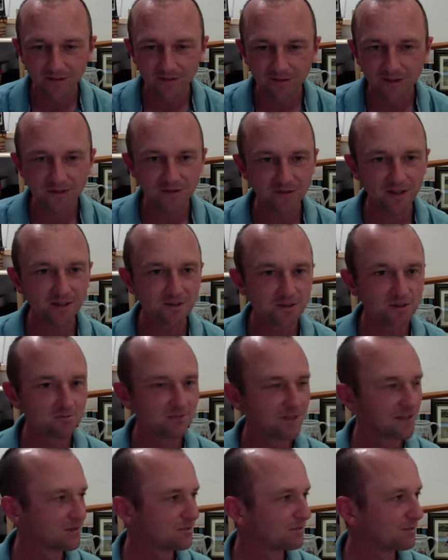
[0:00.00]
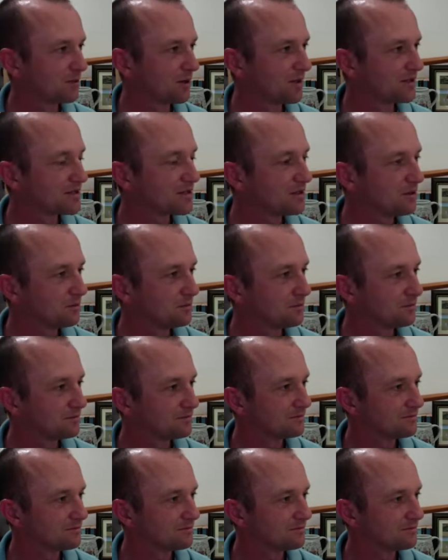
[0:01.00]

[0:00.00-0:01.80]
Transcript: that's quite a skill.